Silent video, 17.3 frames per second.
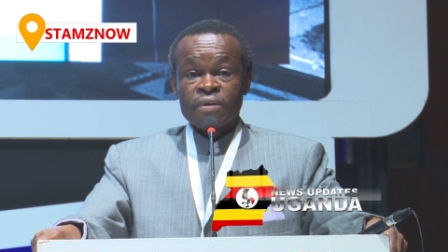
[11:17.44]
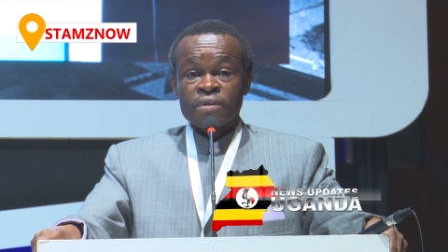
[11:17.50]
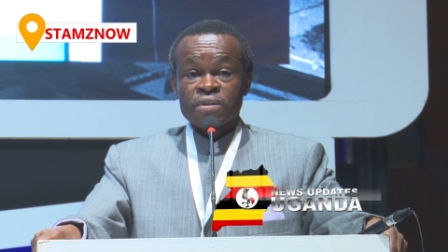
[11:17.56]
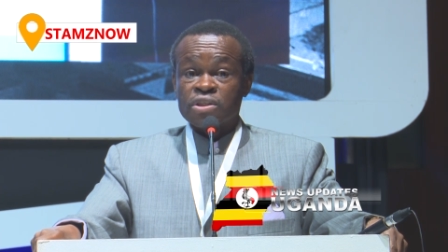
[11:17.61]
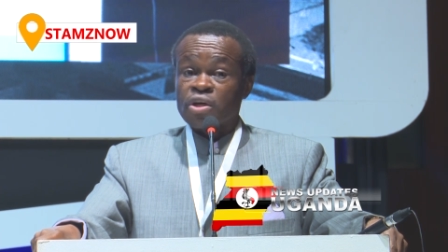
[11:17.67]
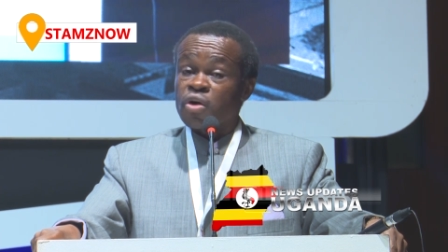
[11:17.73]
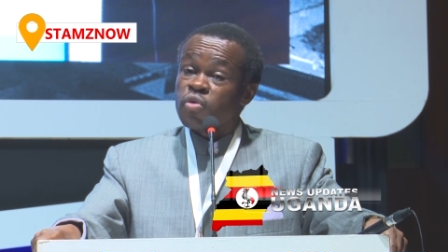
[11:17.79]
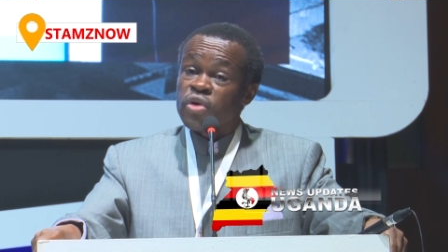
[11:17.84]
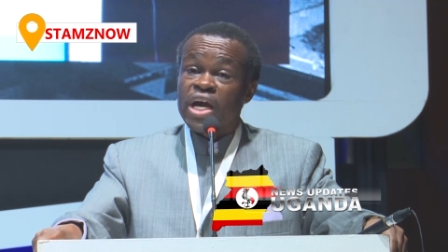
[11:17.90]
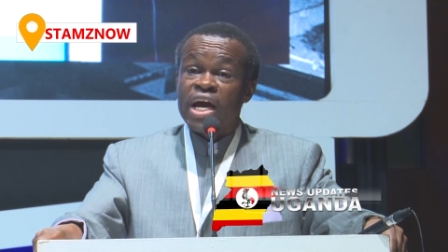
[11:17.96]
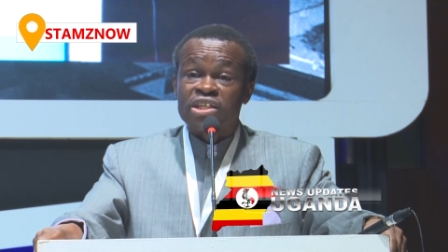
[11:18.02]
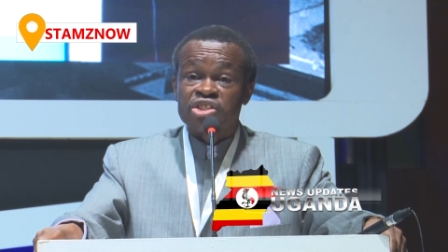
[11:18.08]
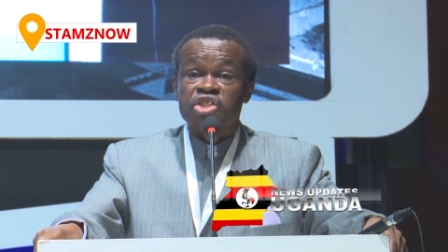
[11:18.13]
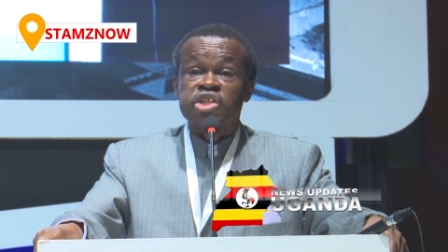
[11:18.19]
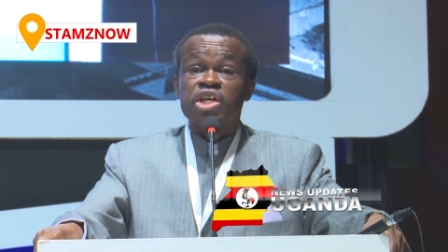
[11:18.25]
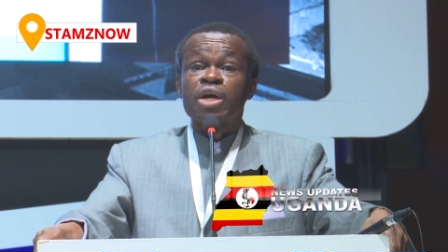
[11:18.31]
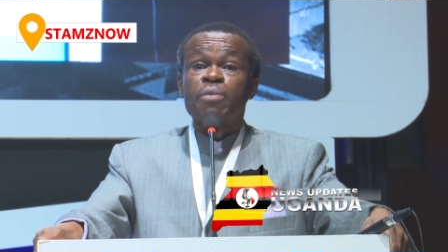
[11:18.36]
So we are
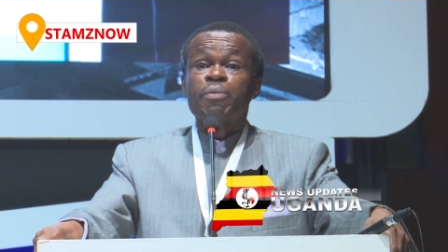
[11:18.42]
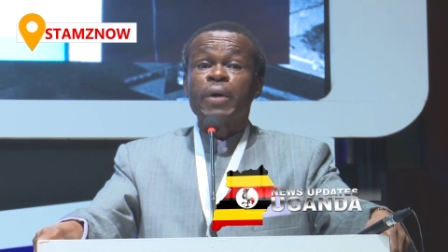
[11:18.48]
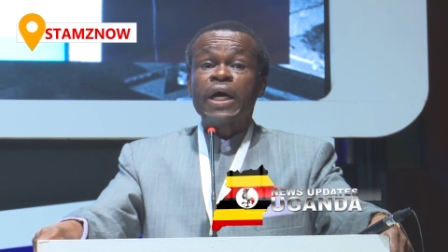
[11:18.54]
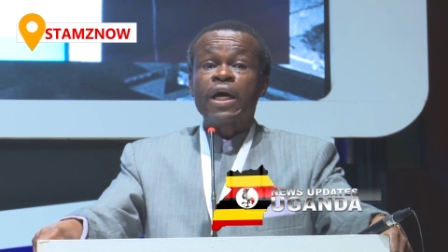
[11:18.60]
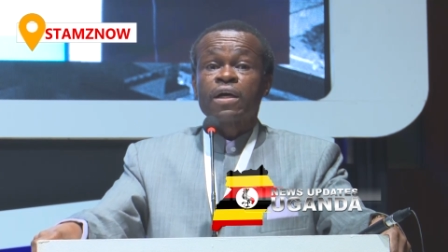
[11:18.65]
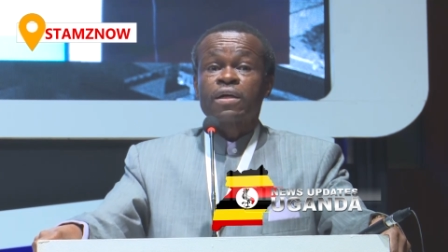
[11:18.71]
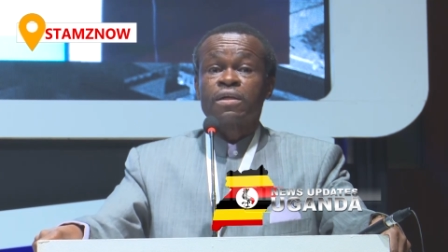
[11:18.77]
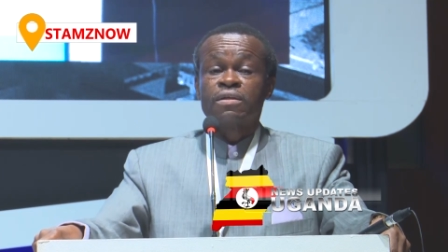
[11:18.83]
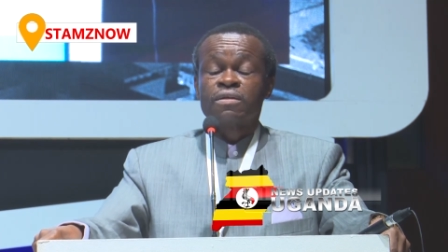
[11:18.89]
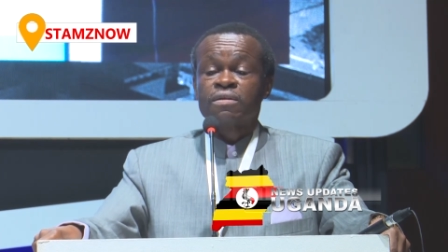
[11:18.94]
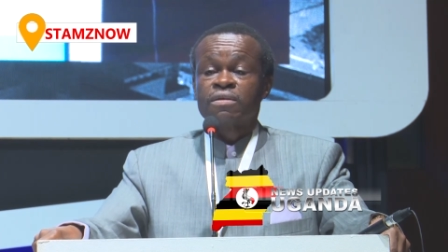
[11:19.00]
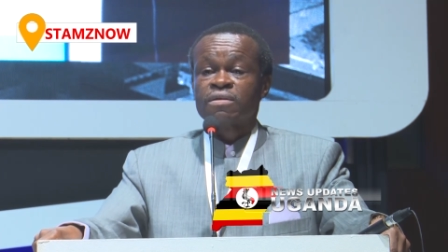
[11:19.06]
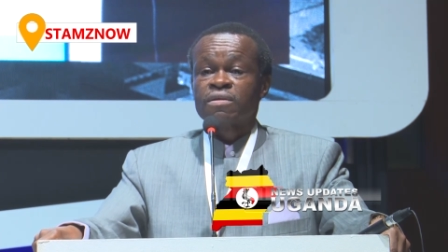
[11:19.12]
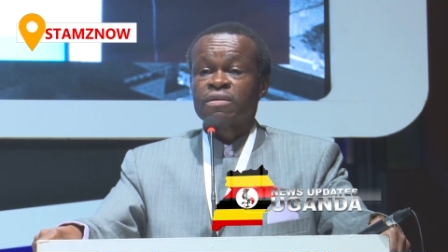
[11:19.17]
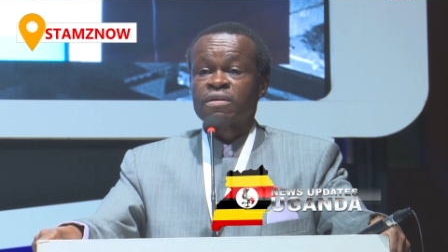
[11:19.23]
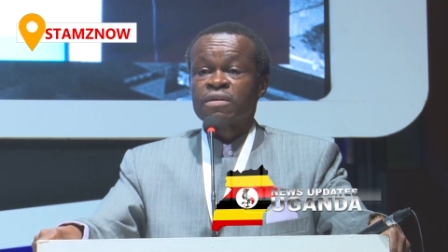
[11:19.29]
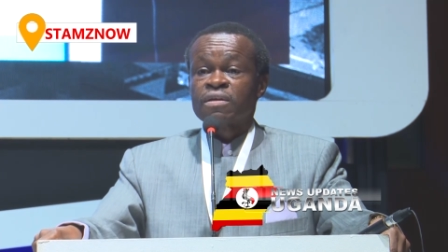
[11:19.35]
sleeping,
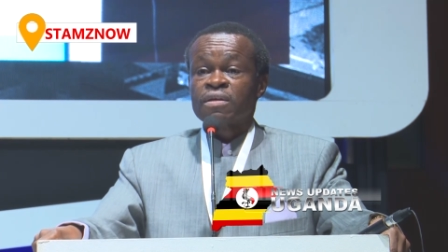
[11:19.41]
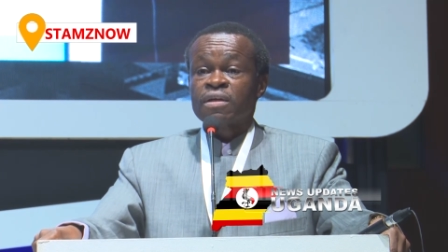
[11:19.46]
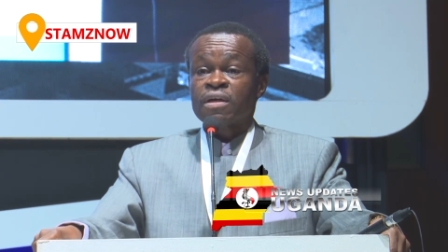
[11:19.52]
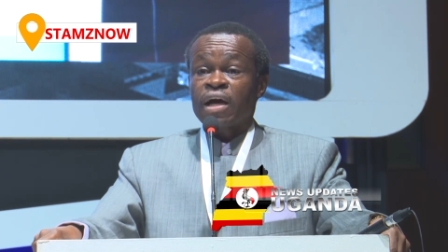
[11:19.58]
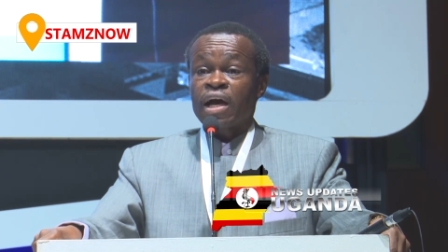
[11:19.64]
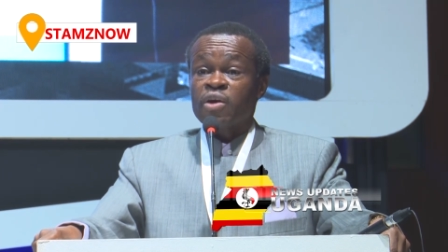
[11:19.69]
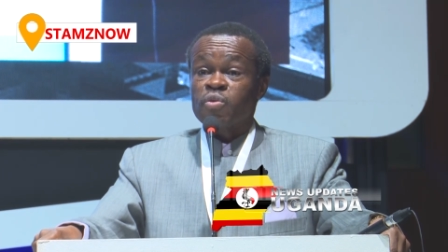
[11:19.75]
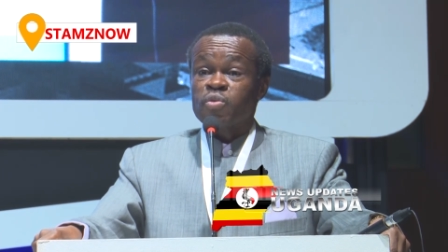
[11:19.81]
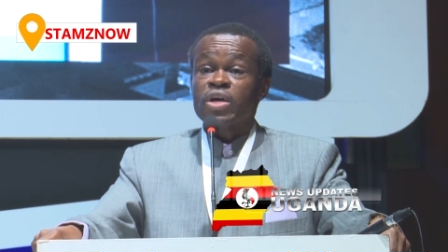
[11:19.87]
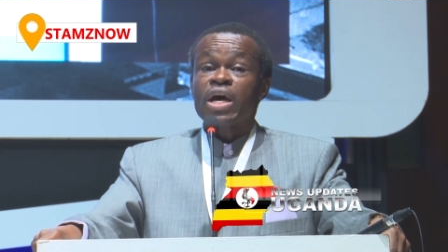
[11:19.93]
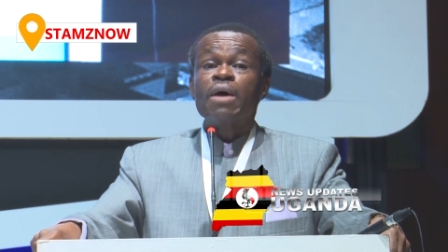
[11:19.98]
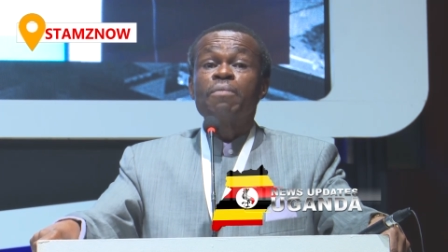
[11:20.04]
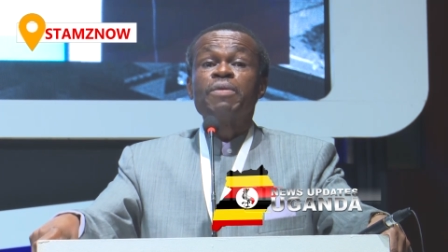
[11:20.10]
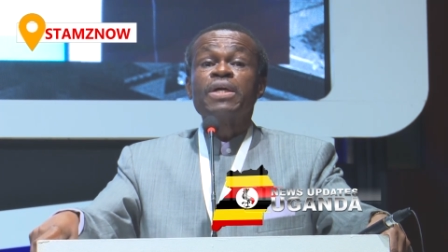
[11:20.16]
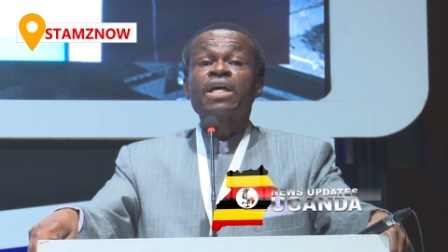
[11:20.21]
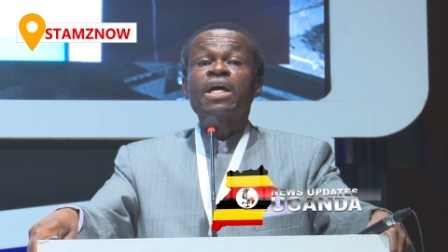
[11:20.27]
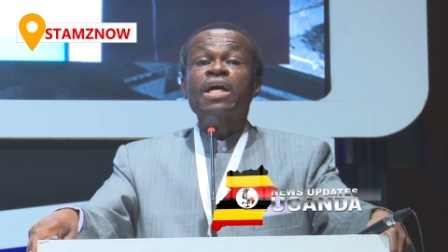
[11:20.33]
and we are
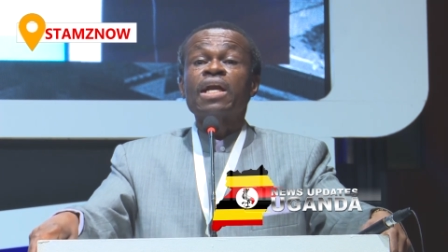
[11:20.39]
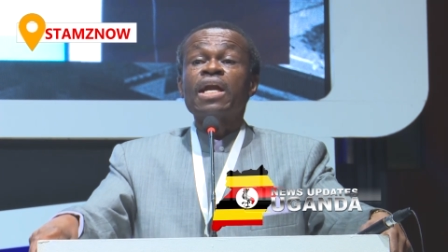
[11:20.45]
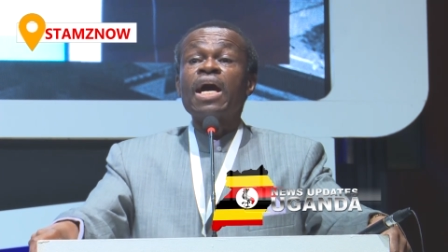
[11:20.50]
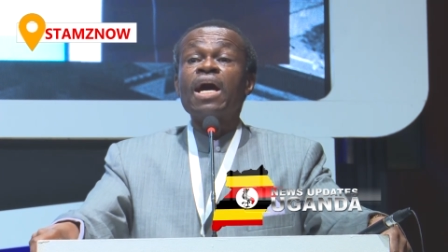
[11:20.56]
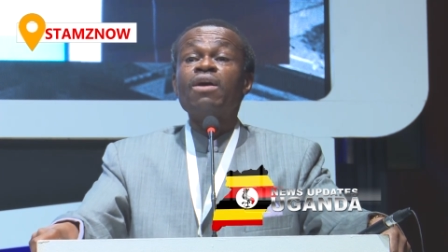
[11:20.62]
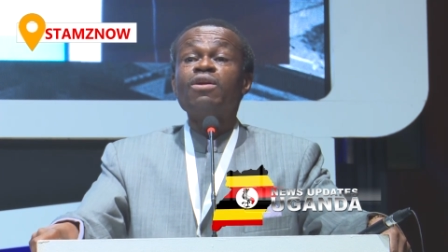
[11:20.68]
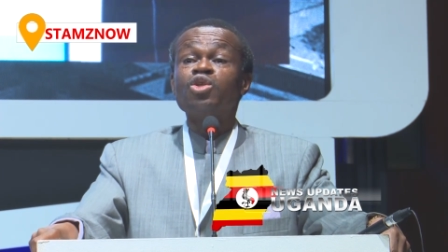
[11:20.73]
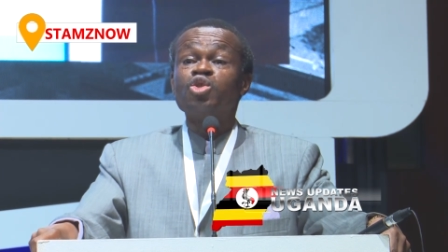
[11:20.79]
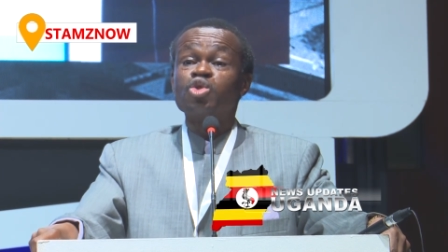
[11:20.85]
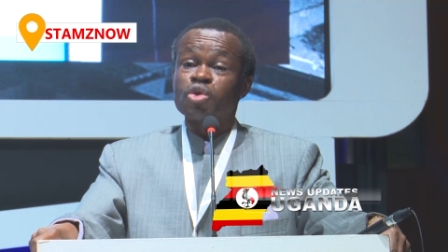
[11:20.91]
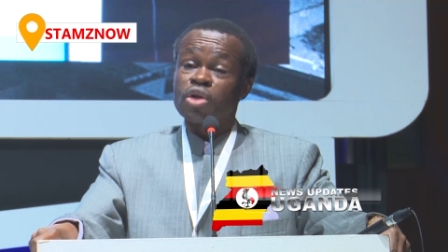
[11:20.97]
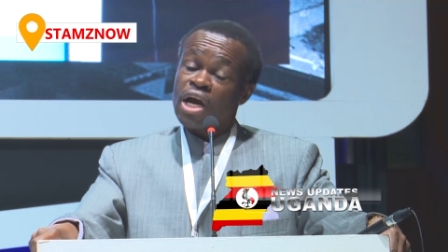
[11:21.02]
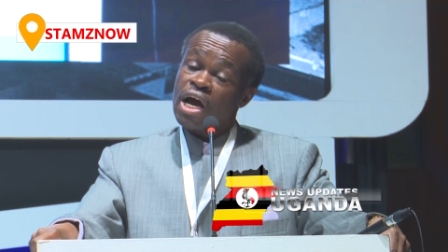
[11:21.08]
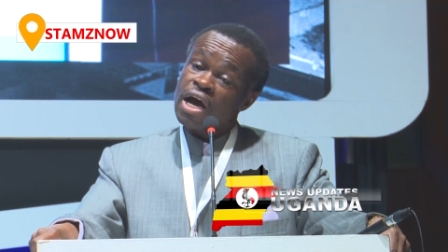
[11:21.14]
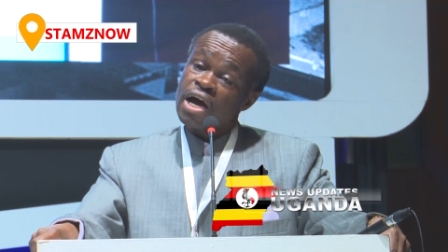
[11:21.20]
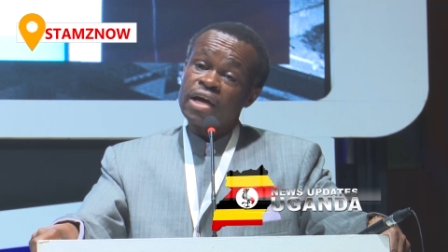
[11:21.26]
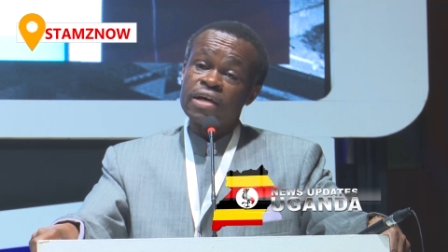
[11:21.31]
being allowed to
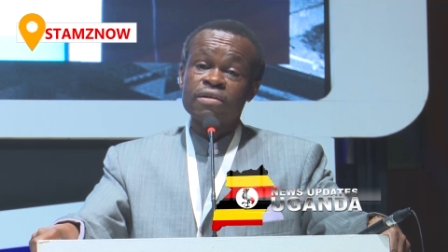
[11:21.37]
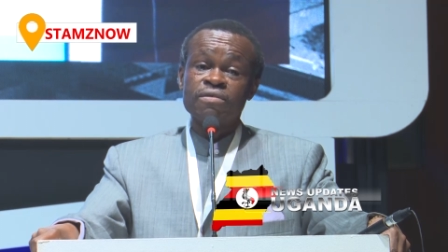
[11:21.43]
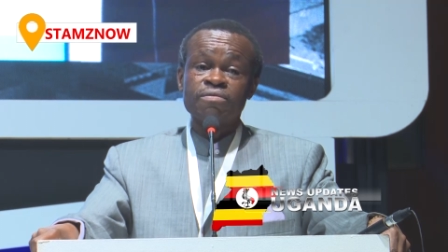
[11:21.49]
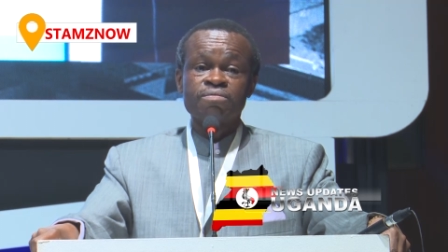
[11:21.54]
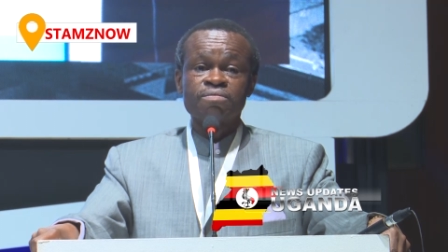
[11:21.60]
lie.